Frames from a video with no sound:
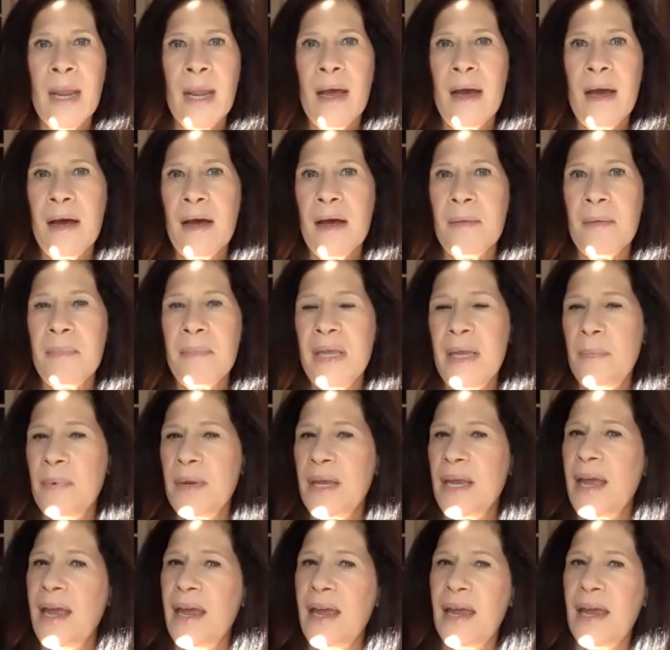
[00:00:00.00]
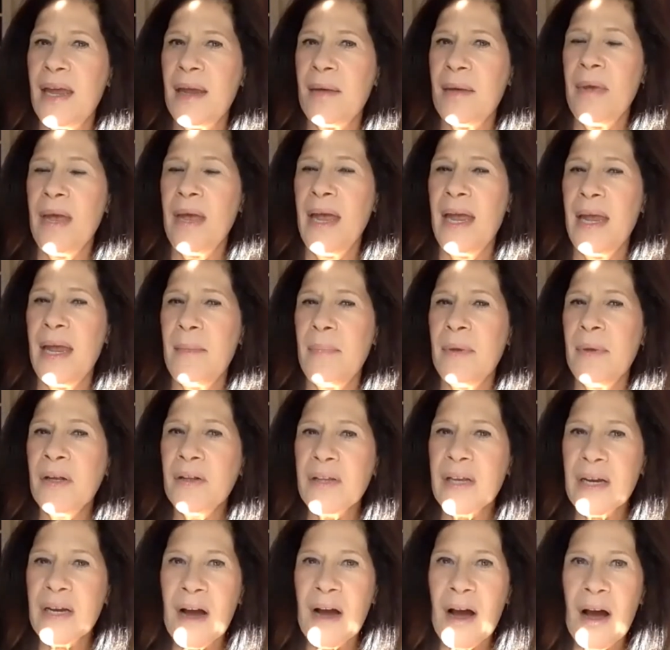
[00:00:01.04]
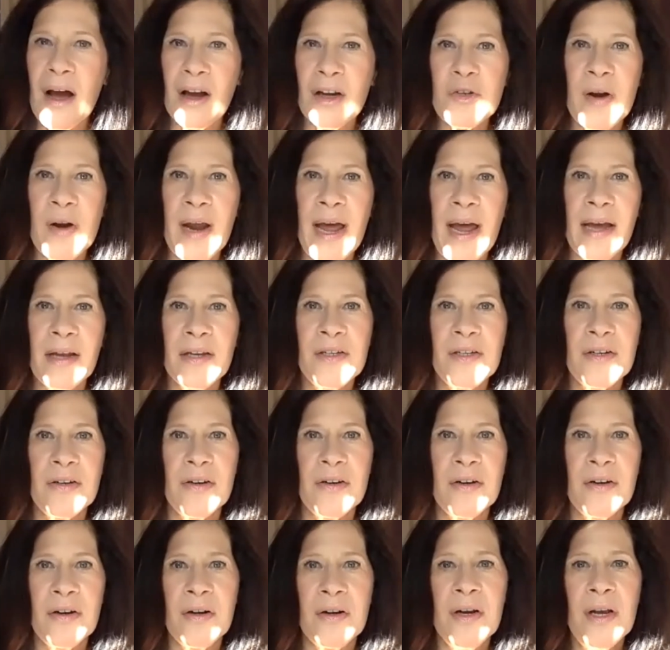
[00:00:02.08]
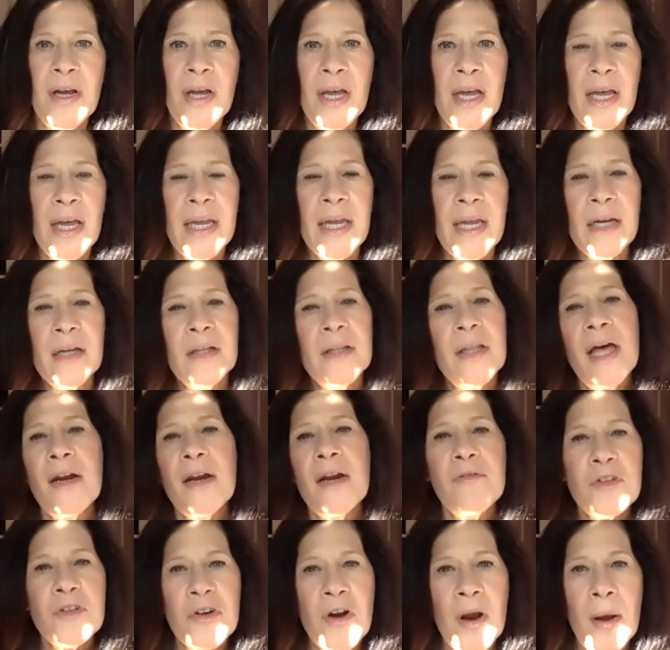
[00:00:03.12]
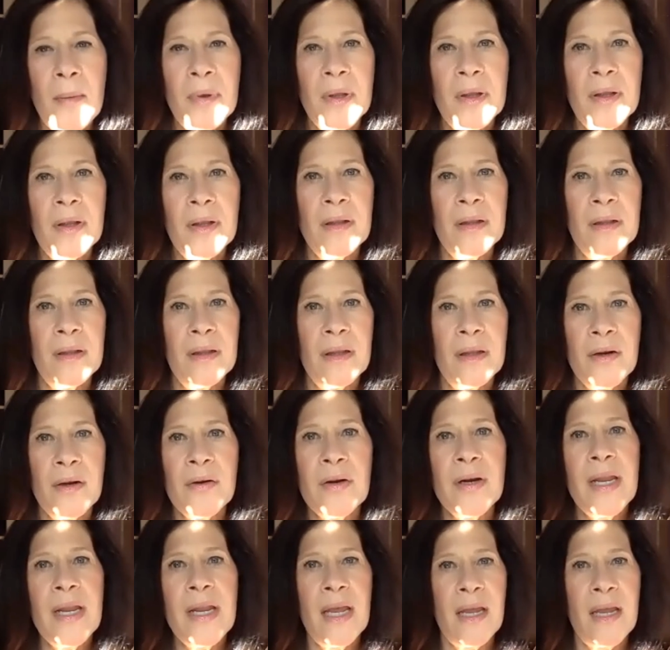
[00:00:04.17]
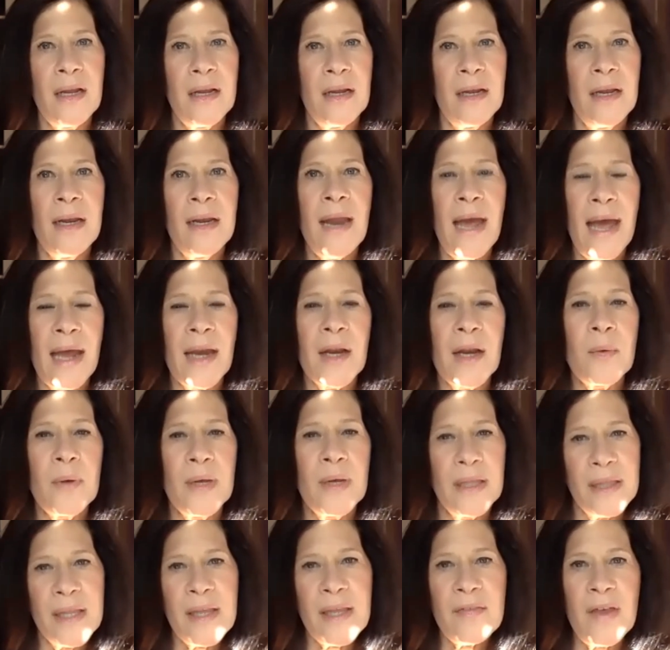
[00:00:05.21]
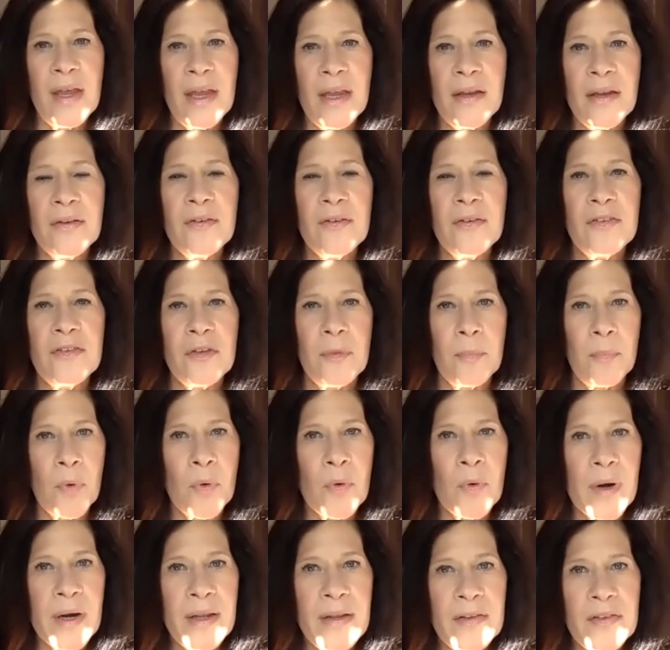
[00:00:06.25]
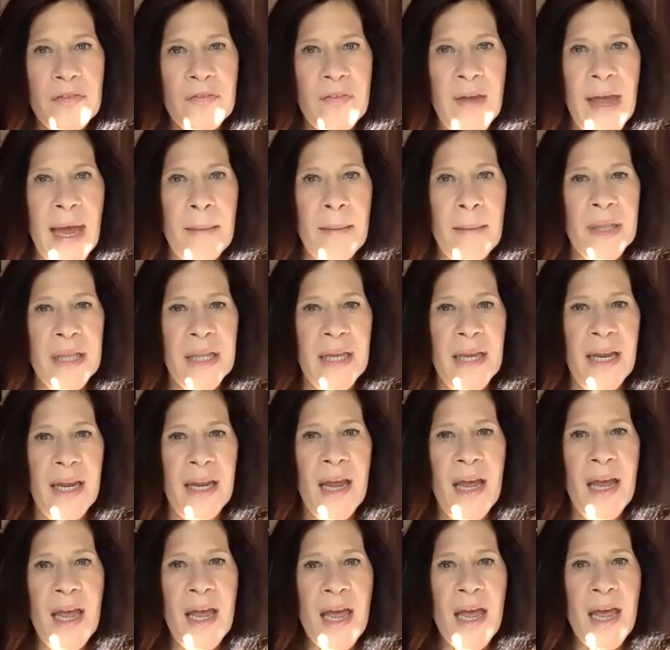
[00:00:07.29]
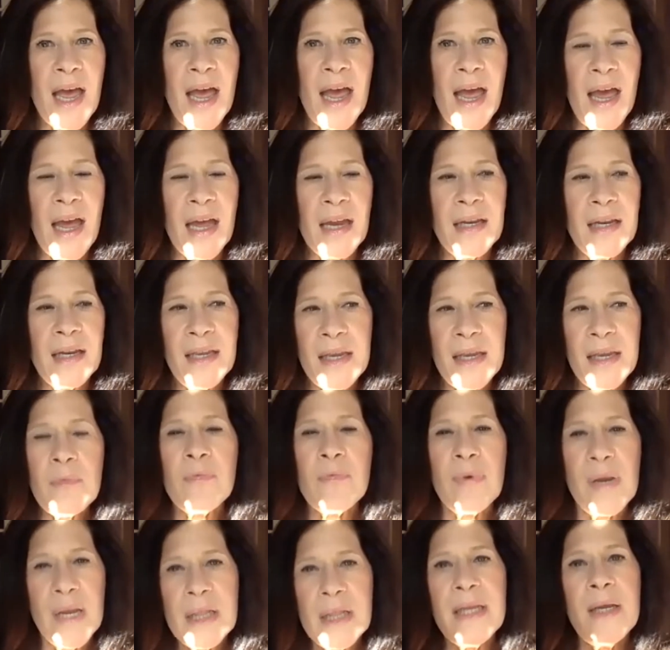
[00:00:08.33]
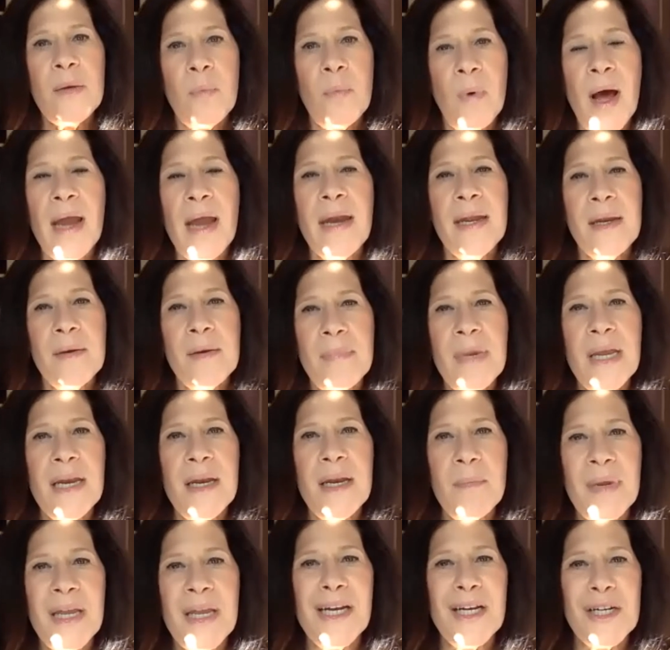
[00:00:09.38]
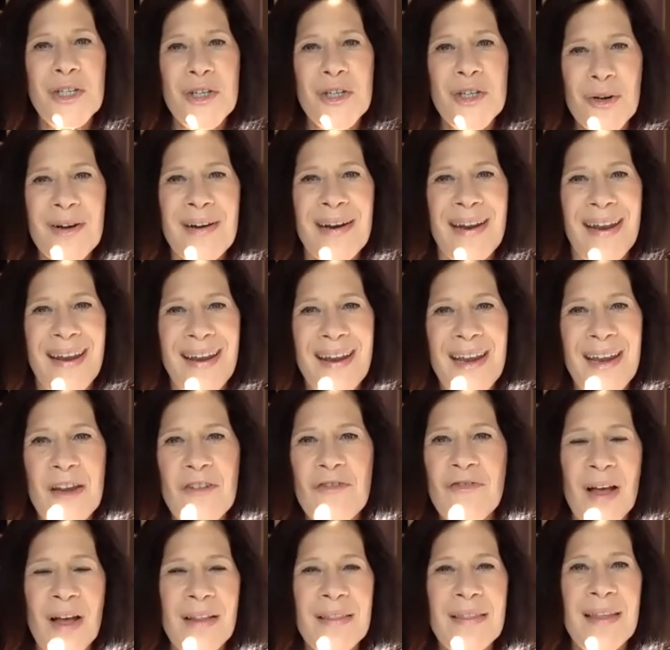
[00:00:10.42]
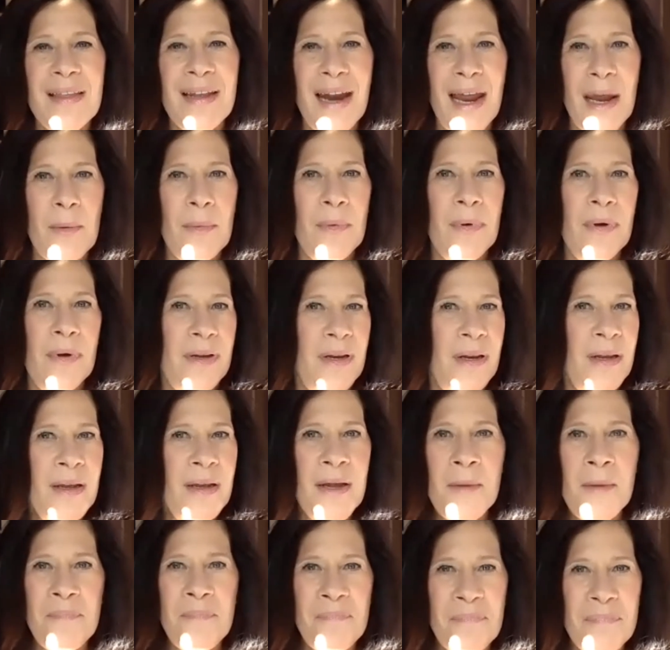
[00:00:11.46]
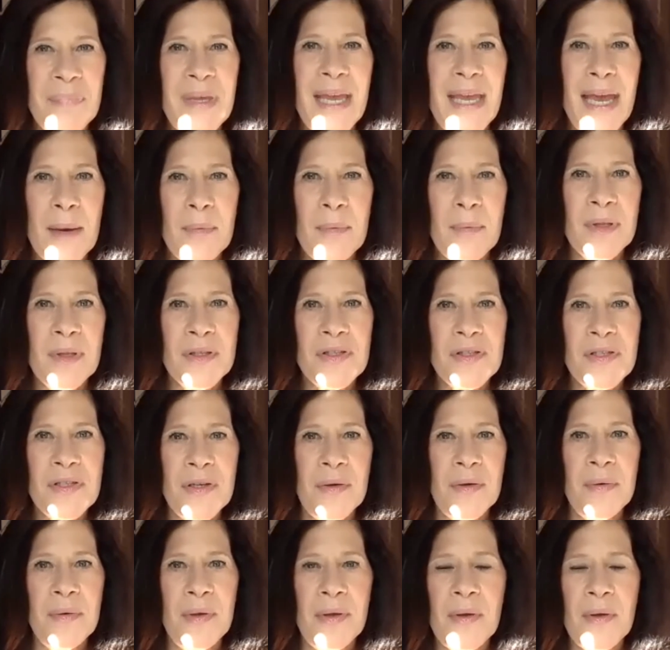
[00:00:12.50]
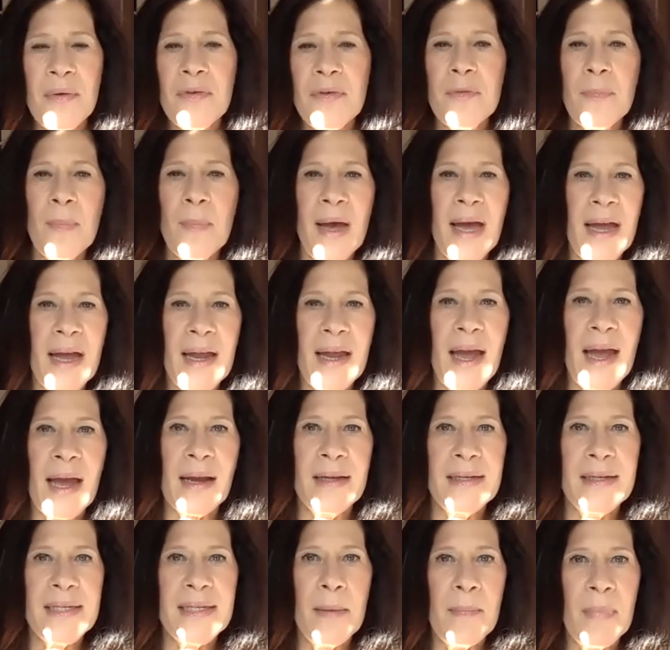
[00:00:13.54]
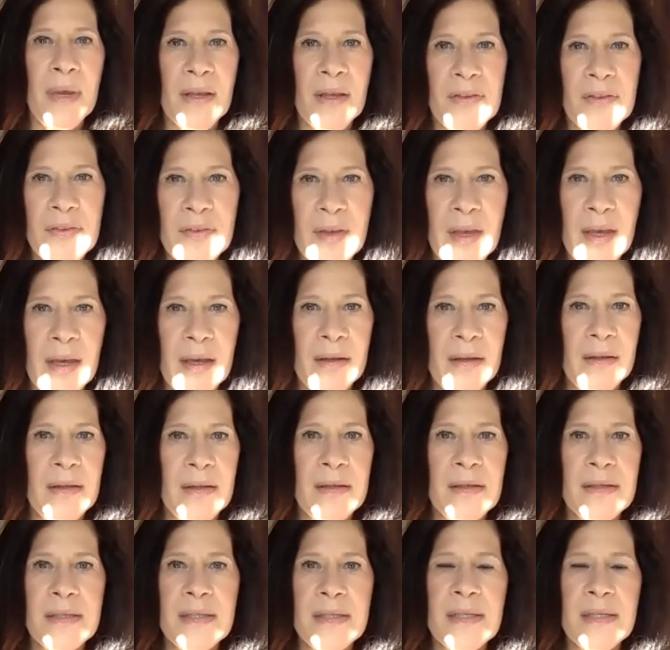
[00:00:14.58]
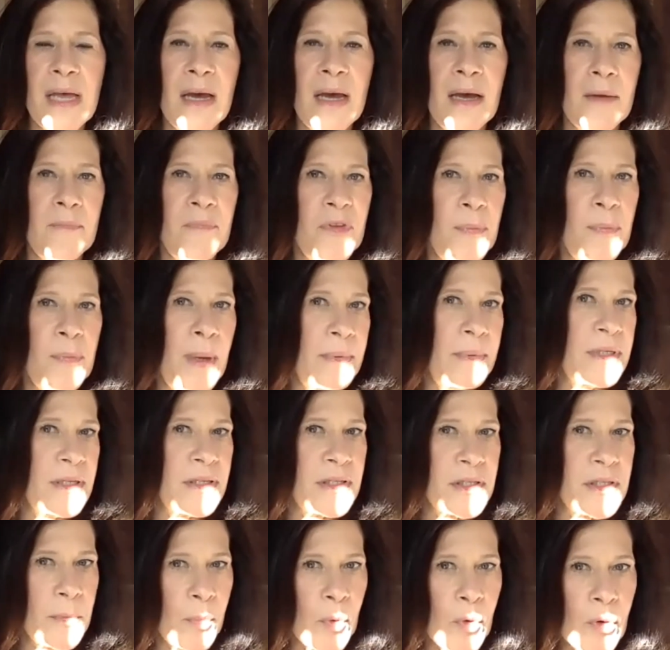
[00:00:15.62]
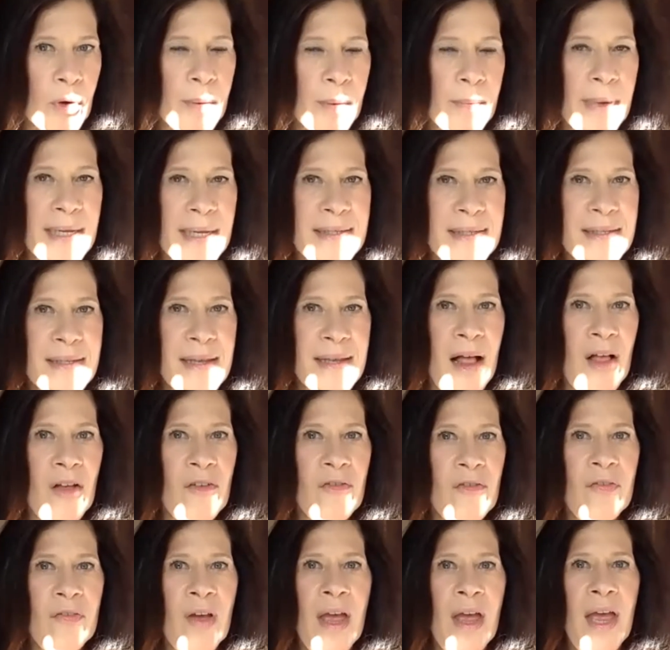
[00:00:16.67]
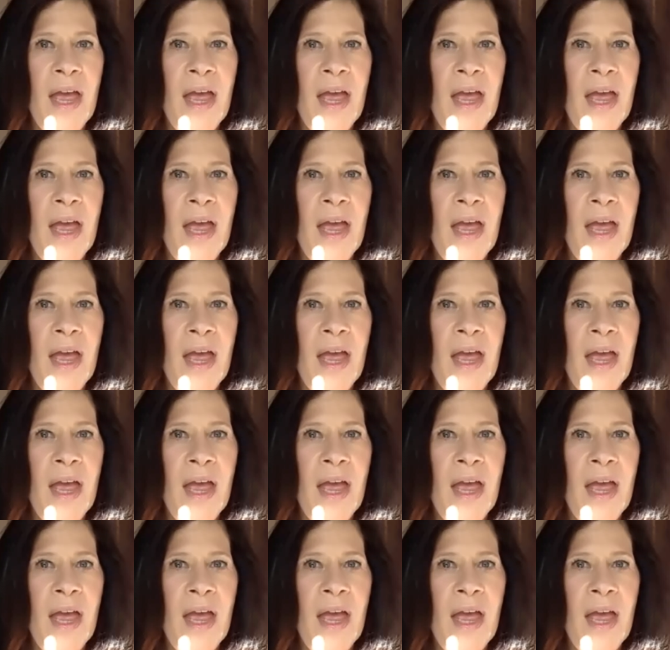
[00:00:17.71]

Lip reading: He became a building contractor. He had a lot of trouble earning an adequate living to support his family. And he really wanted me to be an attorney. He felt that I would be able to use my academic skills to be able to support myself.